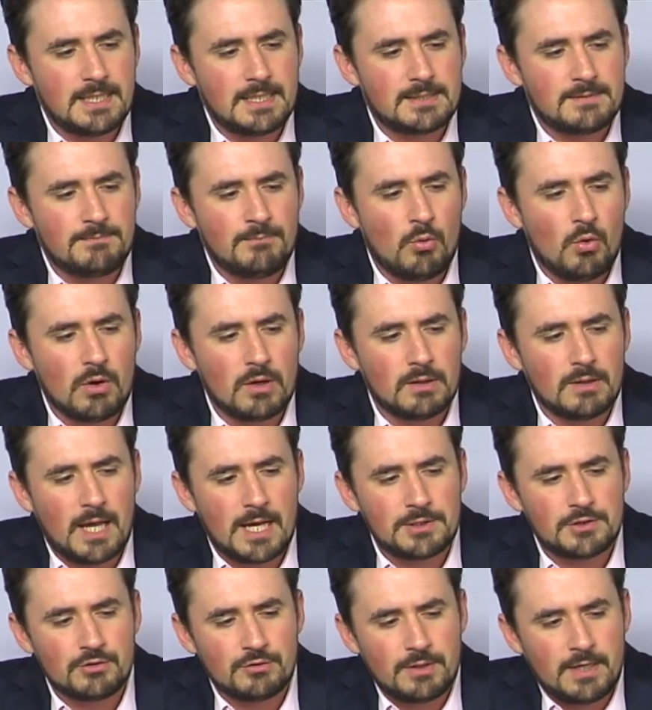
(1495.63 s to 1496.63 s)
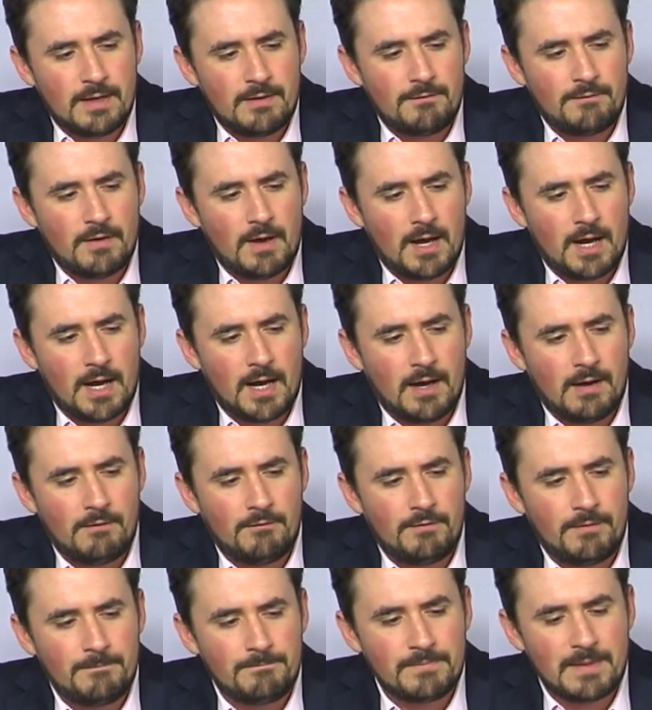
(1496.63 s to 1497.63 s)
it's more illustrative
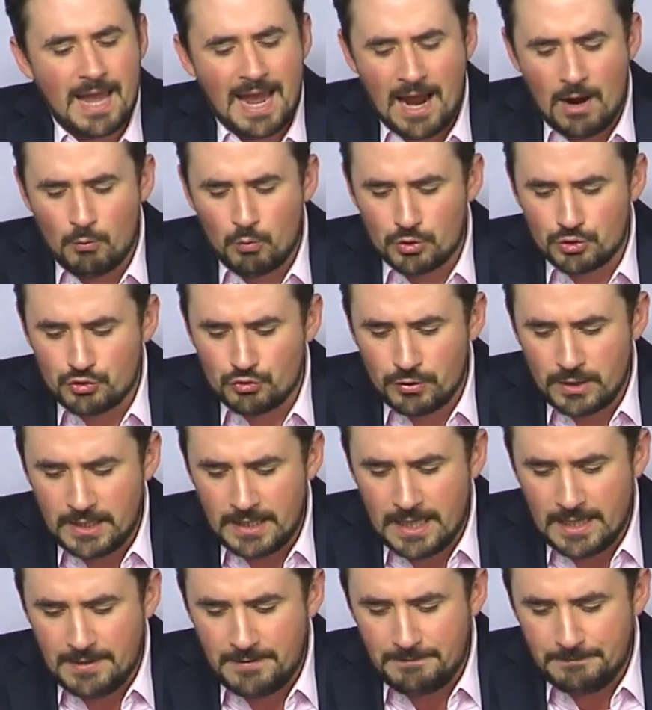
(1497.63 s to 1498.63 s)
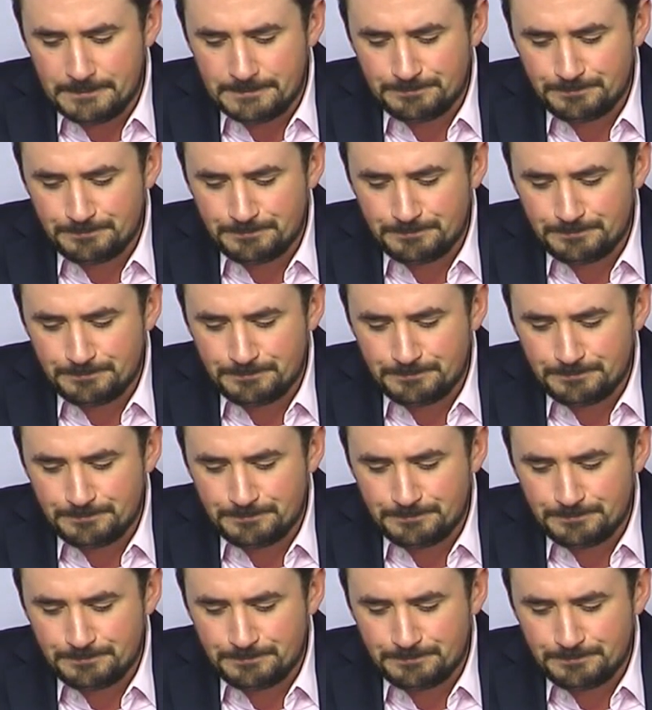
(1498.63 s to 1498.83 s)
of how we're treated